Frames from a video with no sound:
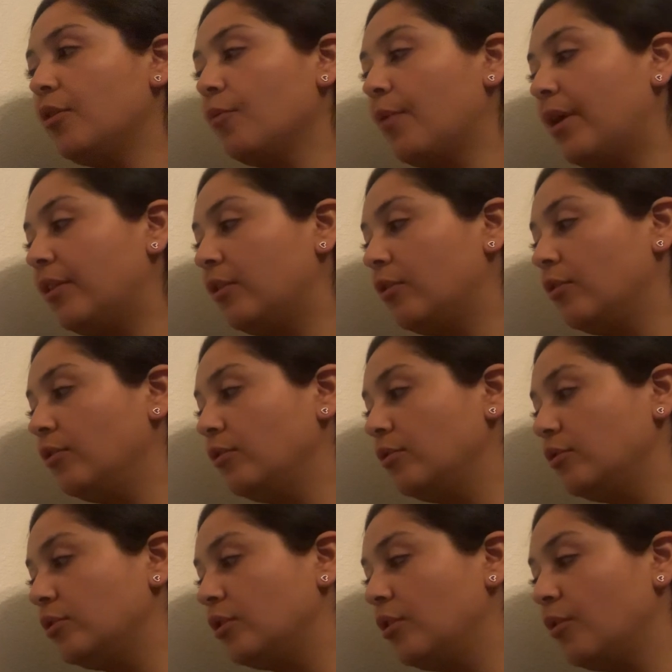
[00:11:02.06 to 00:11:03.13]
way through
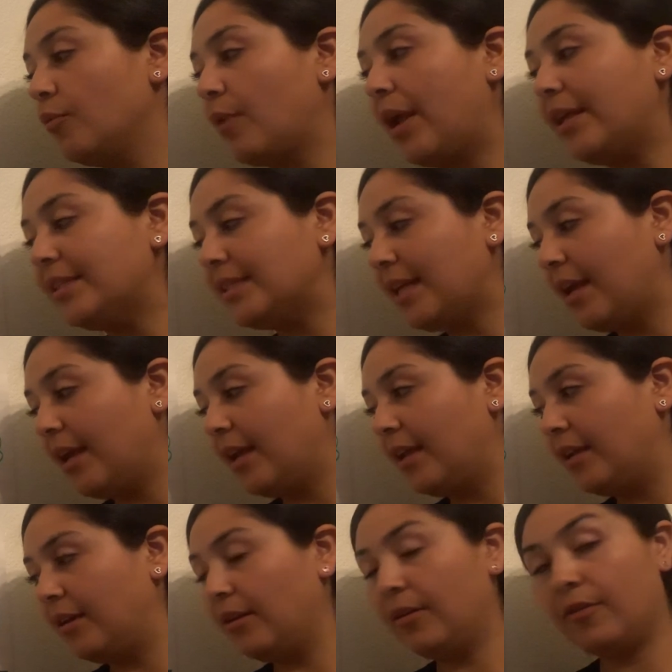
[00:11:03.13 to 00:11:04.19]
to the right
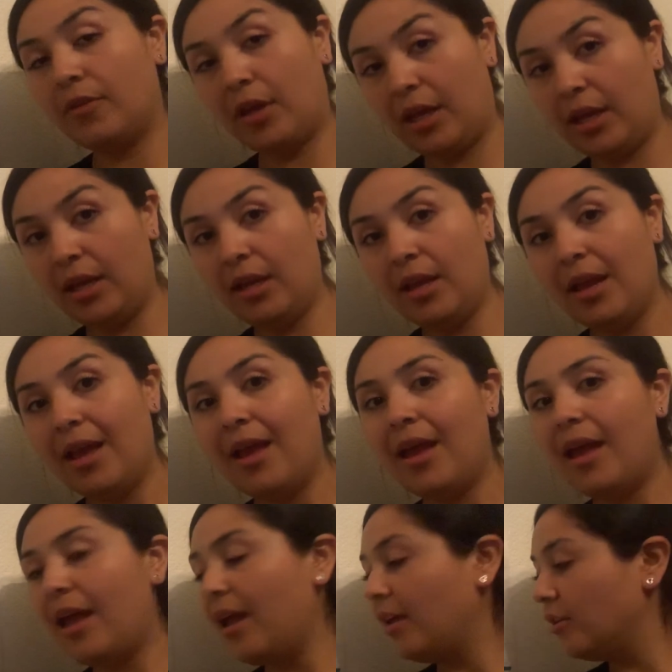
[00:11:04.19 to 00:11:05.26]
side, okay?
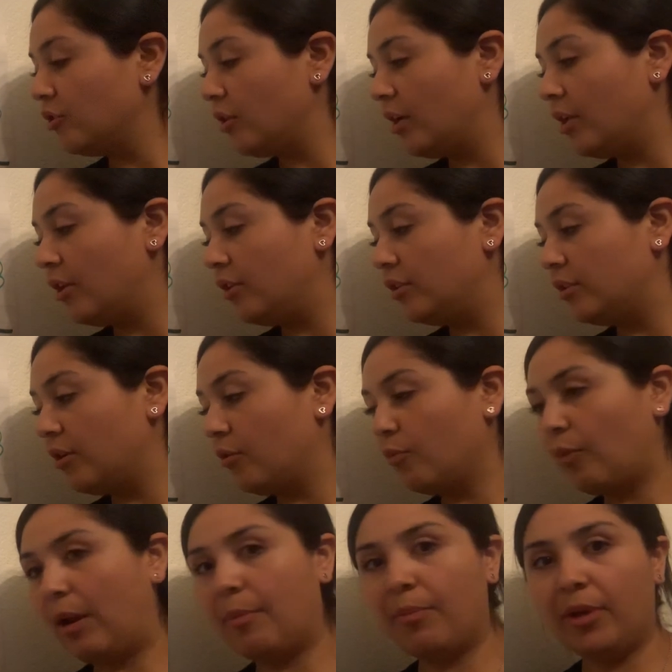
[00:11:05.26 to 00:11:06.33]
Try to use
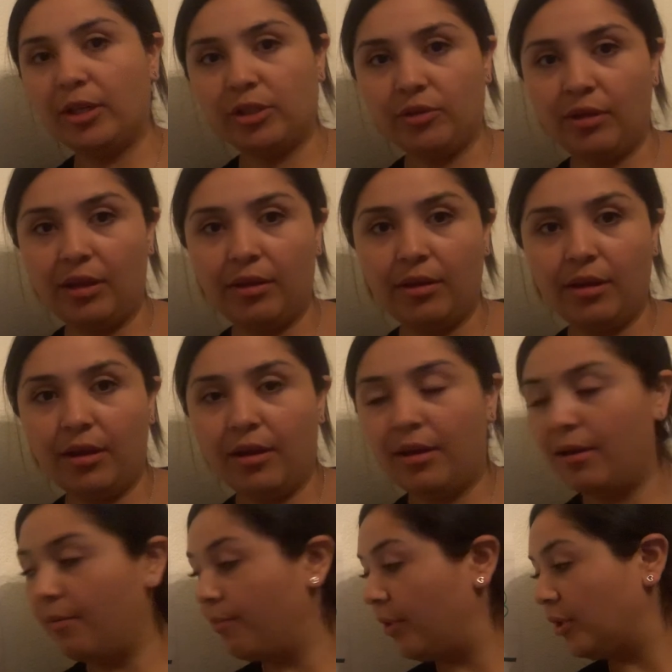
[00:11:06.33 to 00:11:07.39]
right
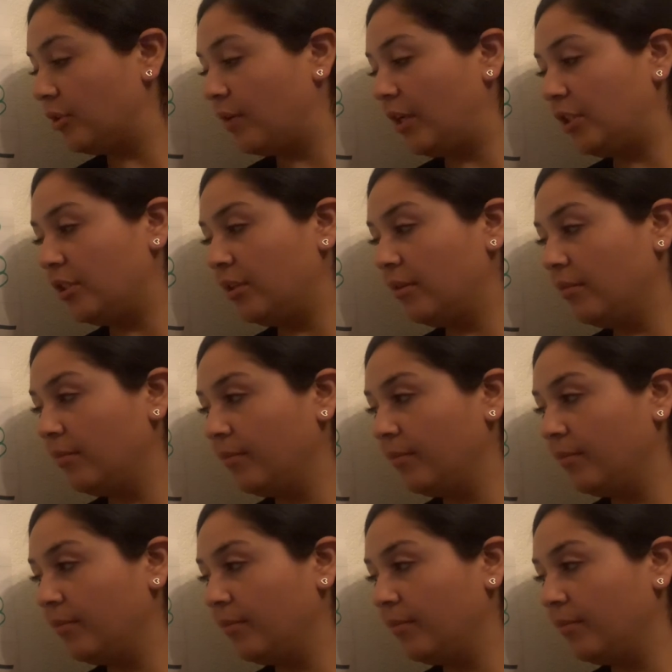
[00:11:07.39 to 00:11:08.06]
punctuation.